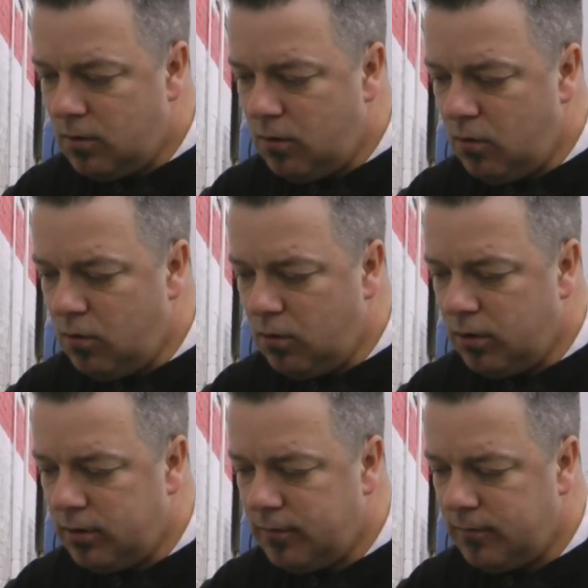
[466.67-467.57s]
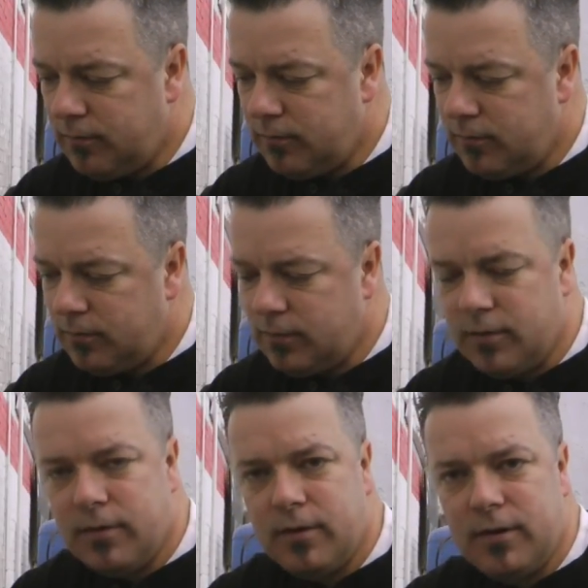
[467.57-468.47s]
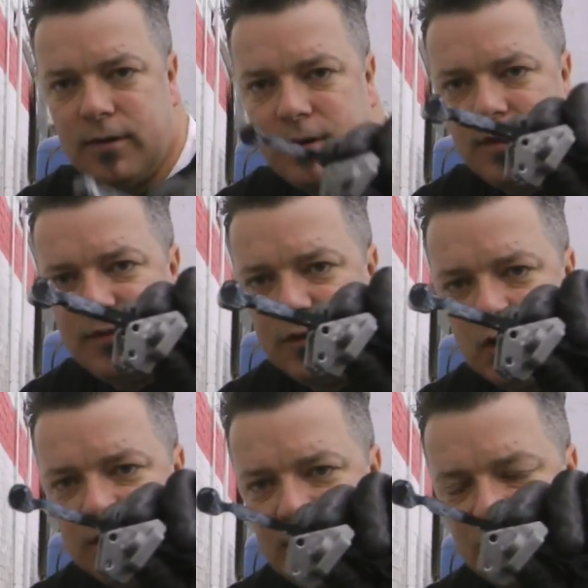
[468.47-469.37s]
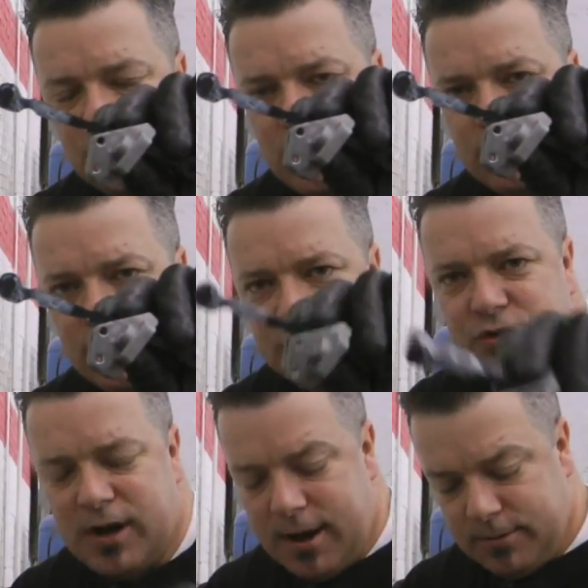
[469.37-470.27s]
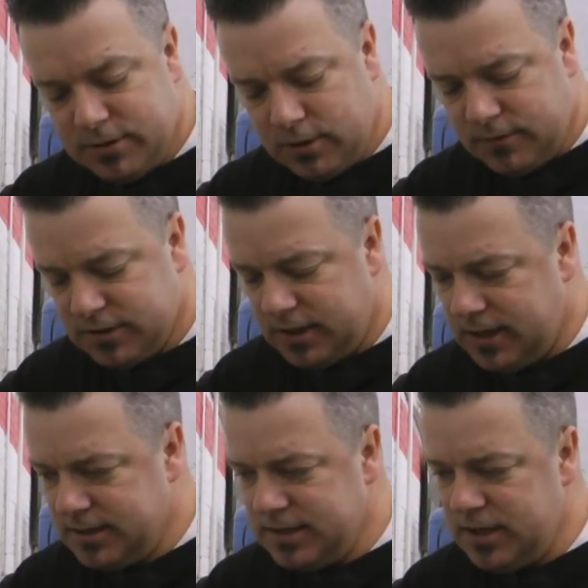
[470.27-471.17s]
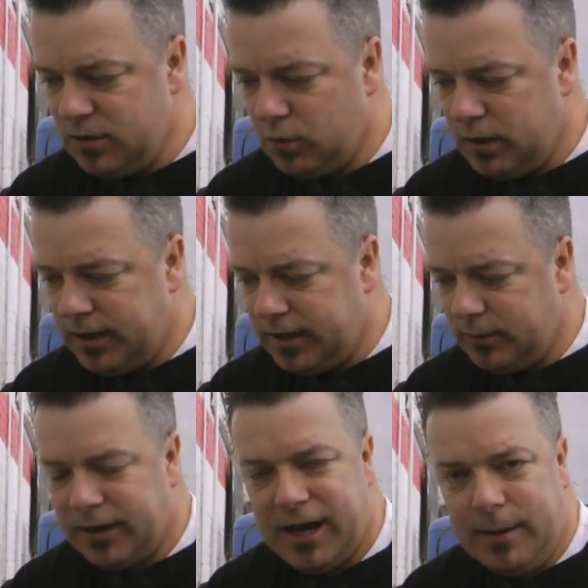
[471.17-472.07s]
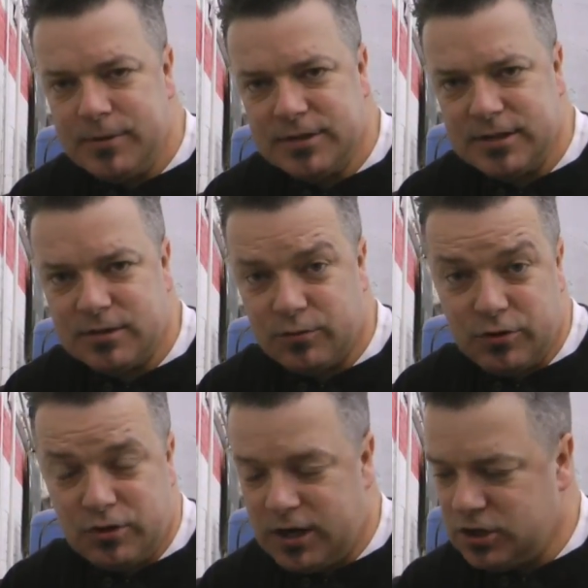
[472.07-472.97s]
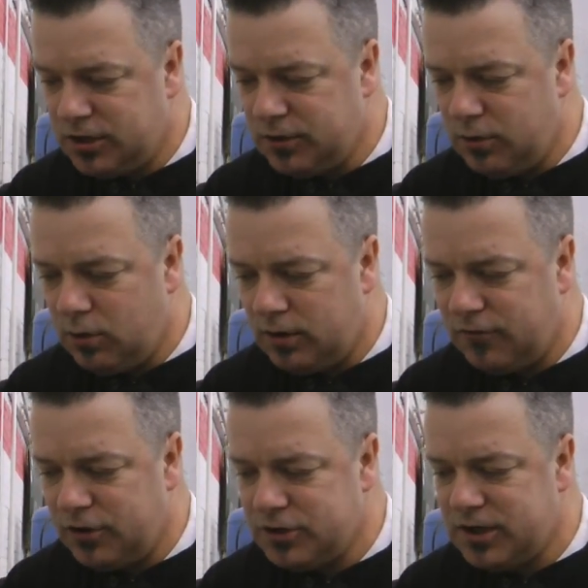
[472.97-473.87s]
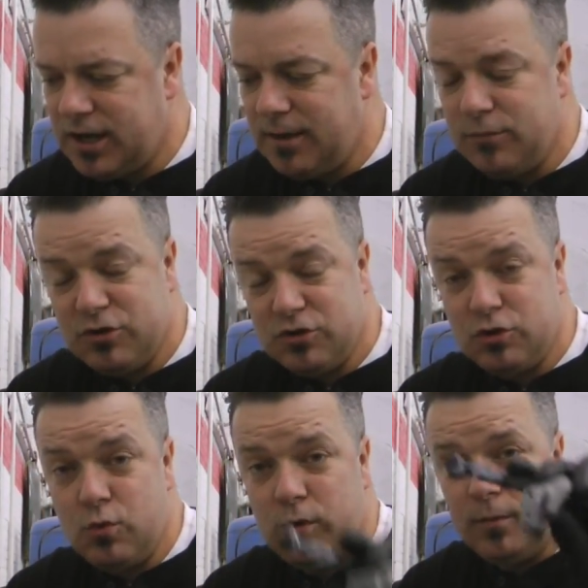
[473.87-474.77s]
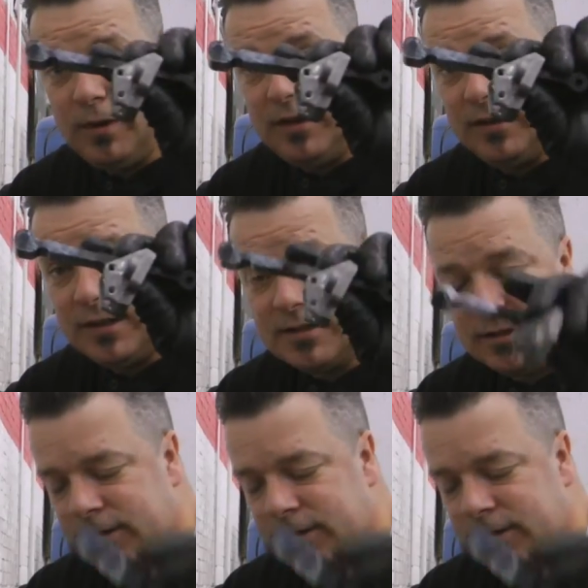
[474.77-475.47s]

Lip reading: or the vulcanized rubber on the strap is oversized. Either way, what happens is when you try to shut the door the first time, you will bend these.